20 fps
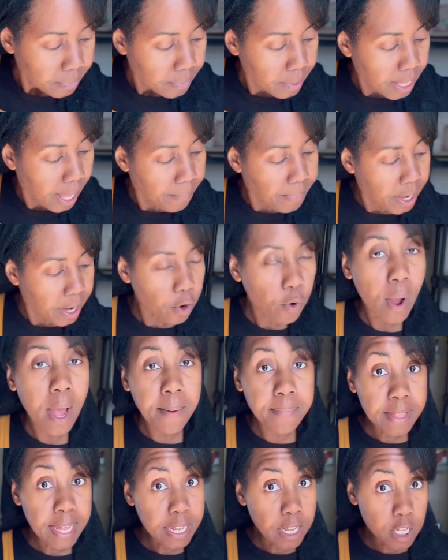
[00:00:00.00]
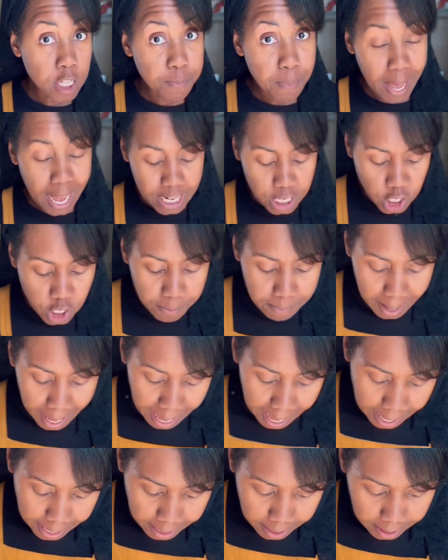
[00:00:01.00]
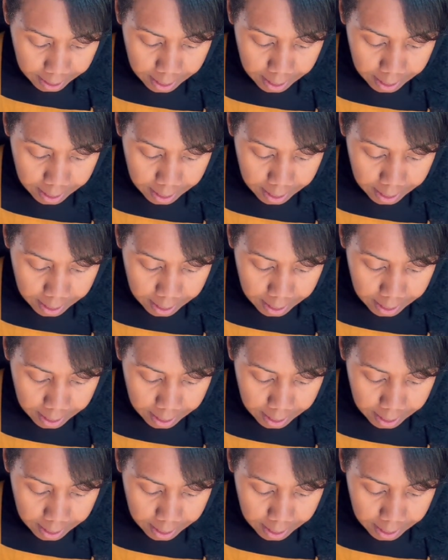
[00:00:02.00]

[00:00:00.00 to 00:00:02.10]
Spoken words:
I'm going to grab that little spatula back,